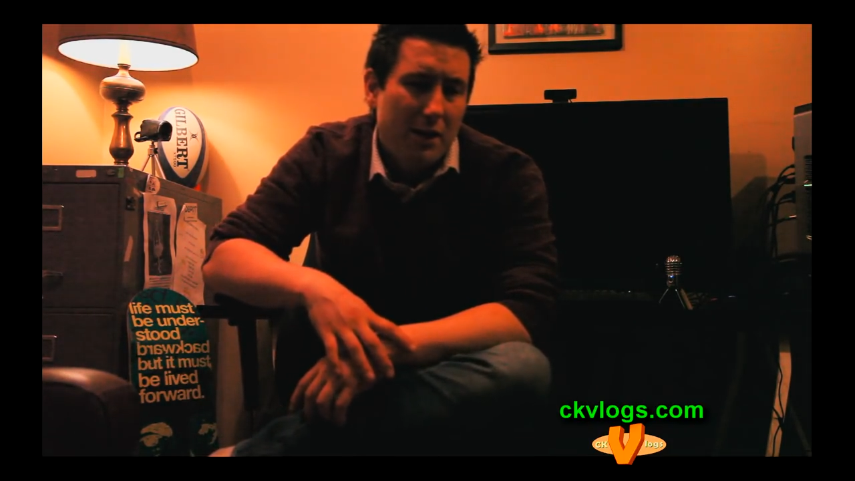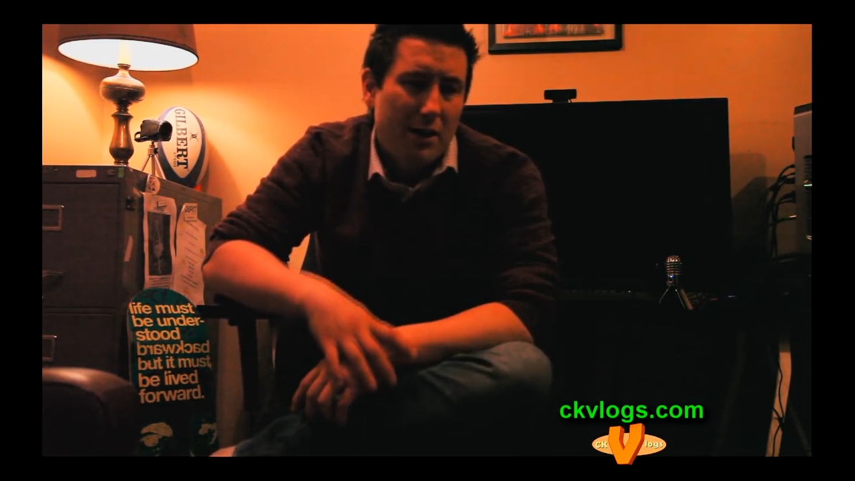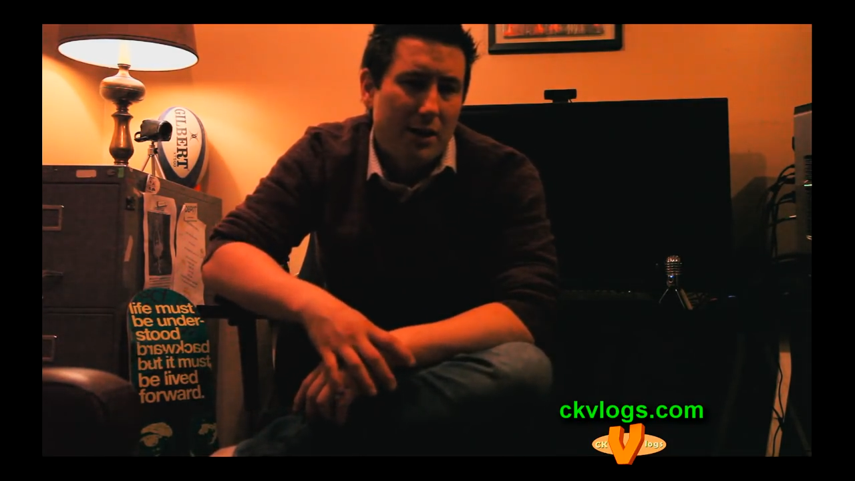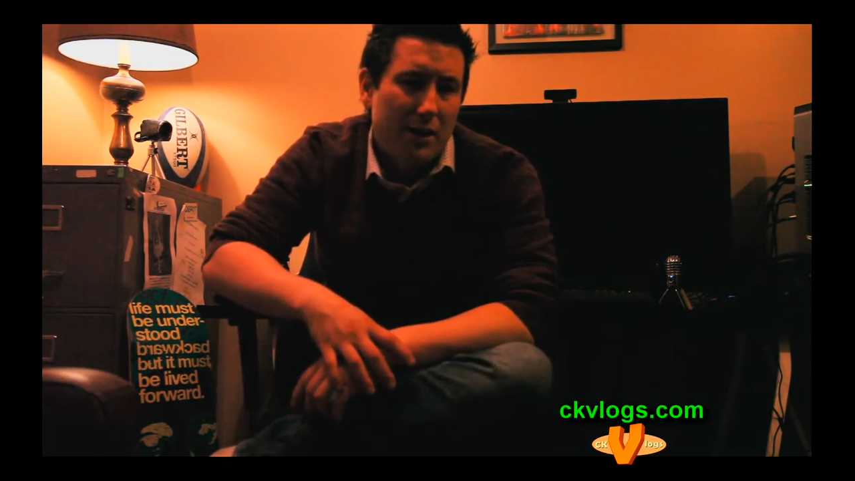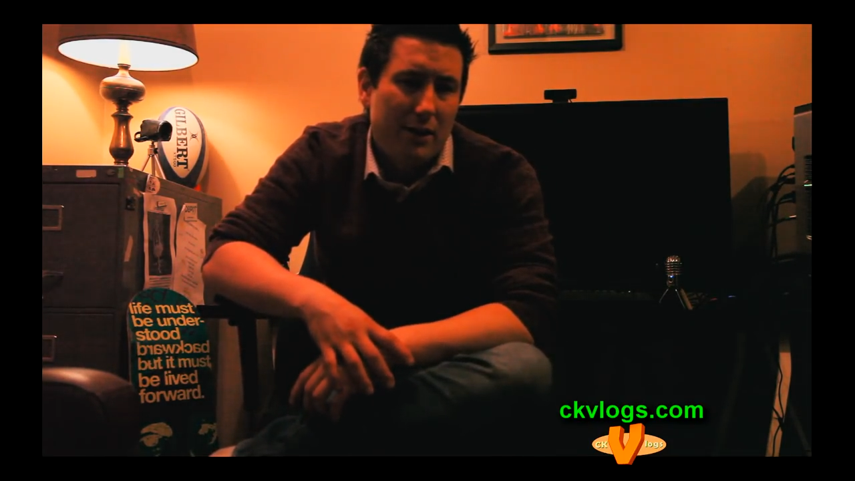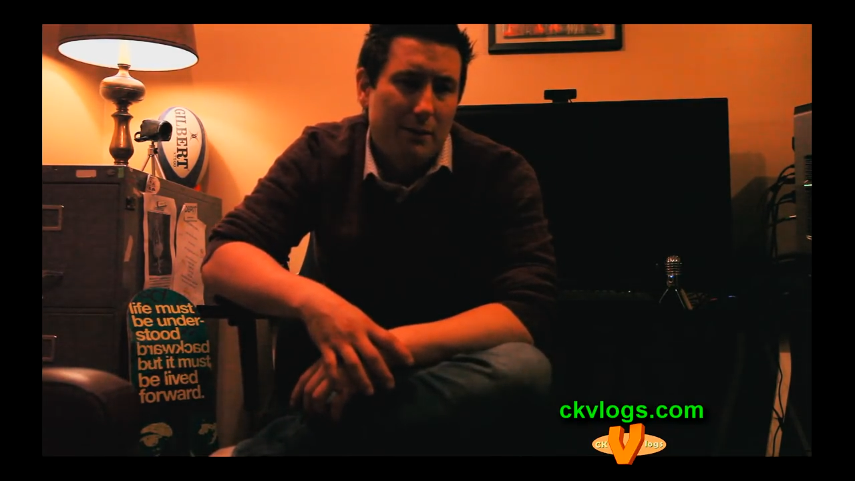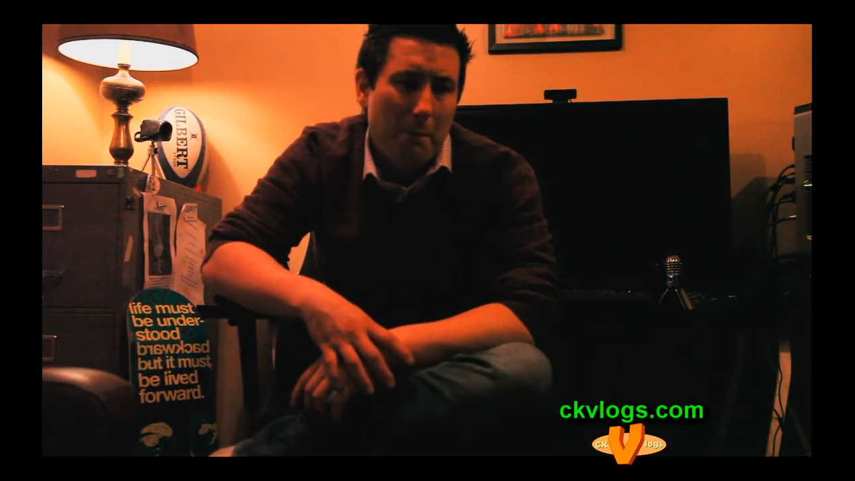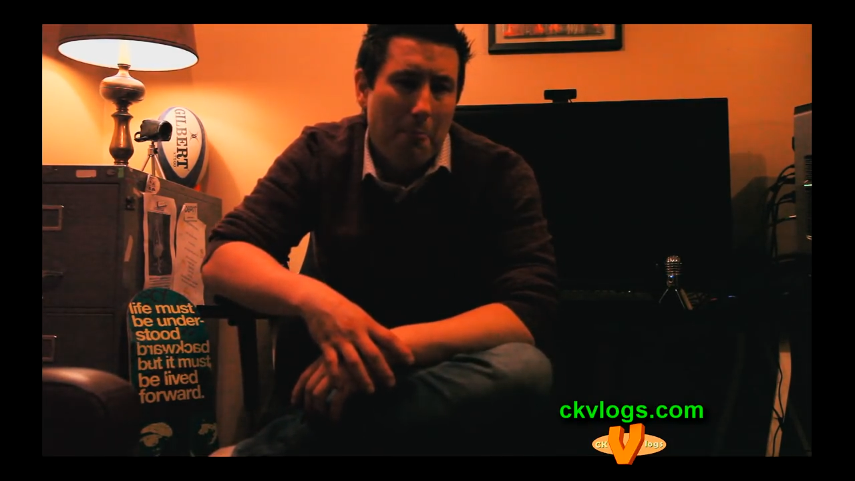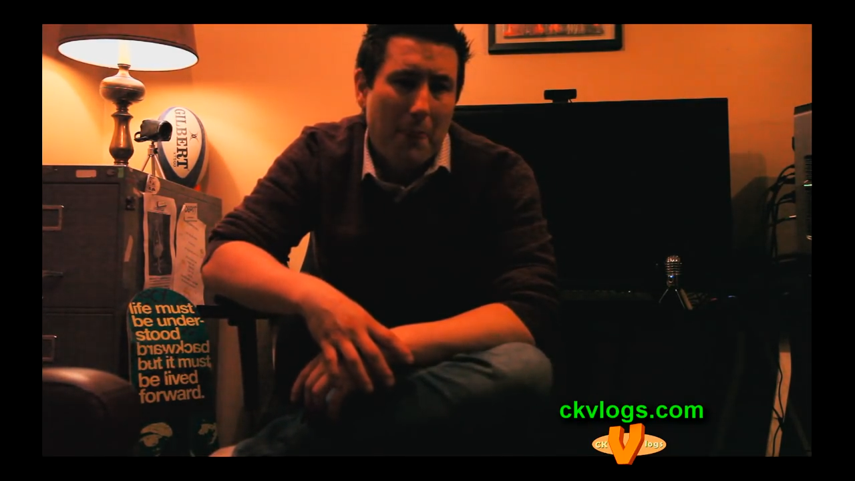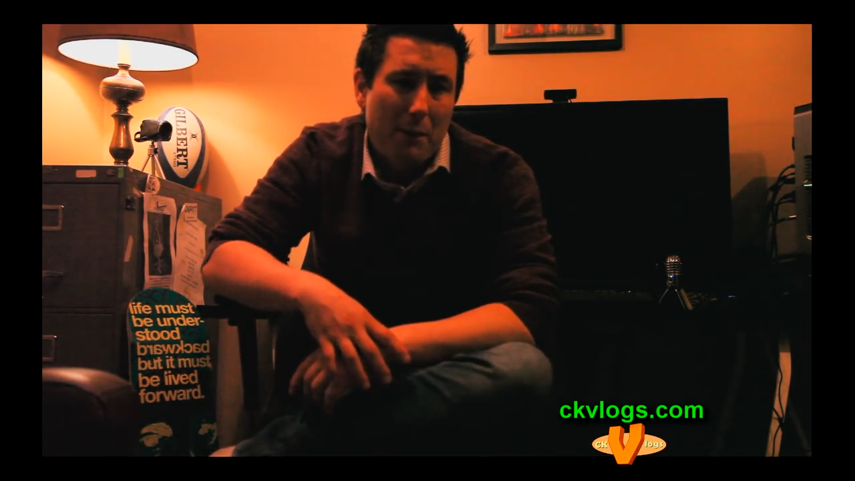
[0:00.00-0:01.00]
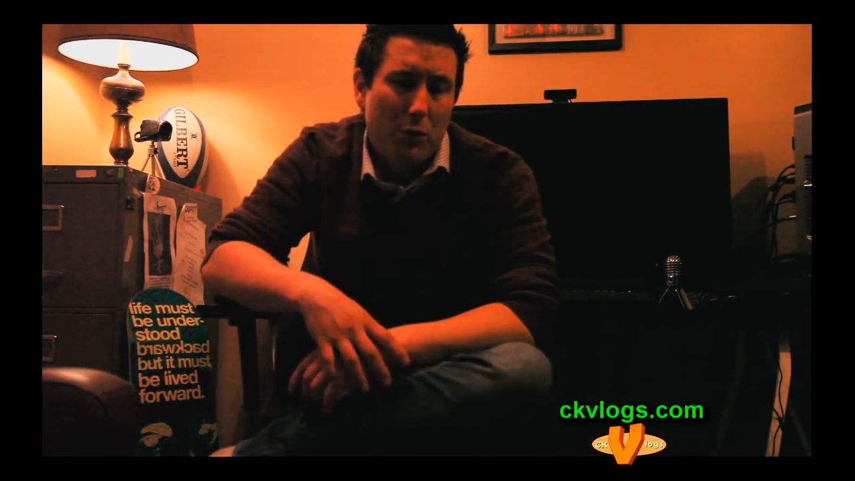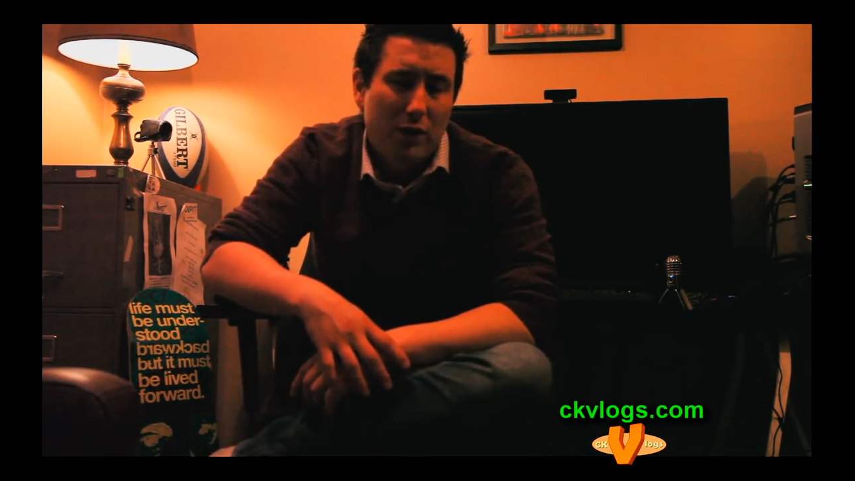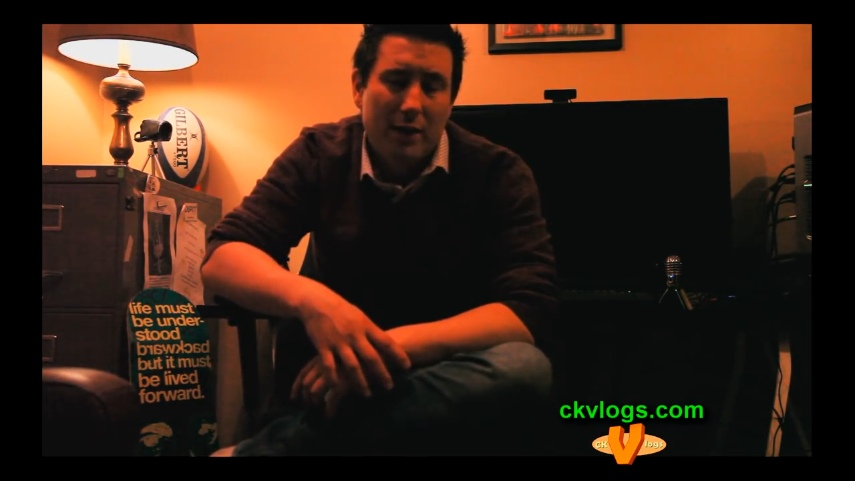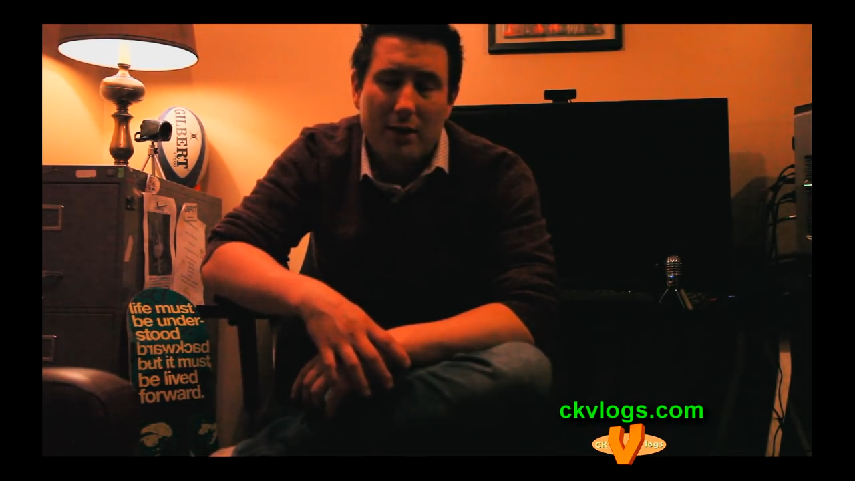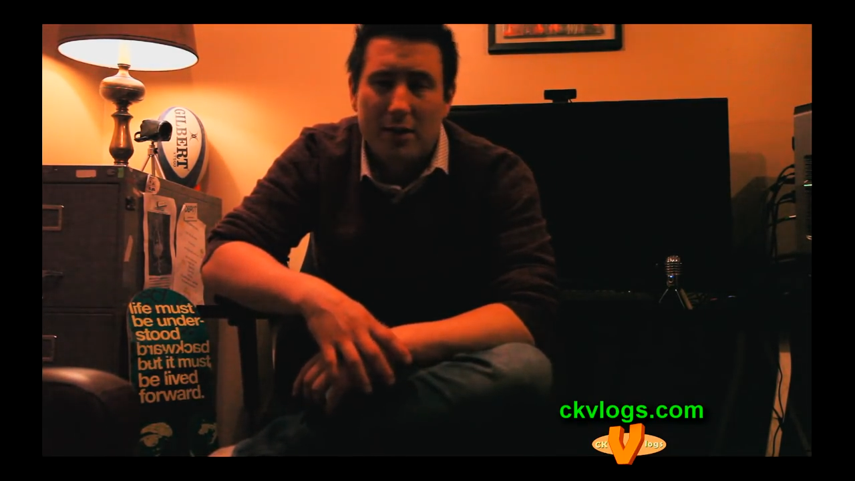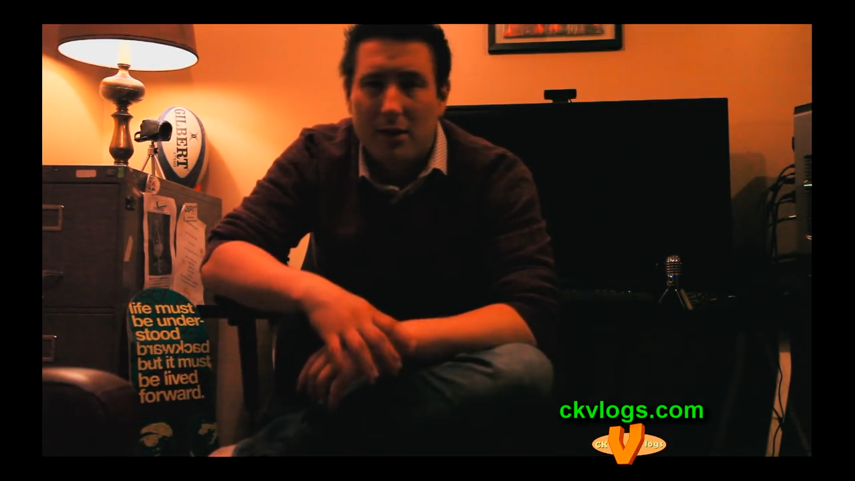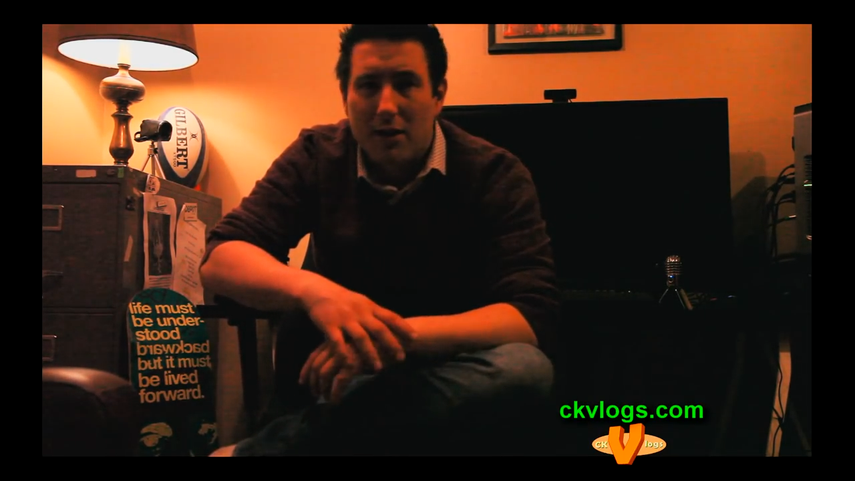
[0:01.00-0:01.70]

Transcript: Um, I'm working